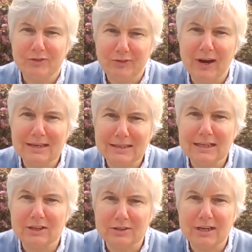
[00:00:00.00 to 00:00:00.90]
a friend
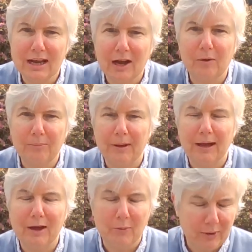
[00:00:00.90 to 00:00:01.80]
here to help
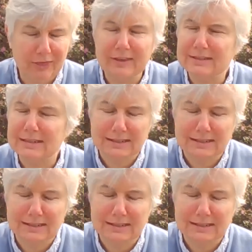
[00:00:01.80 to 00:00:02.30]
with this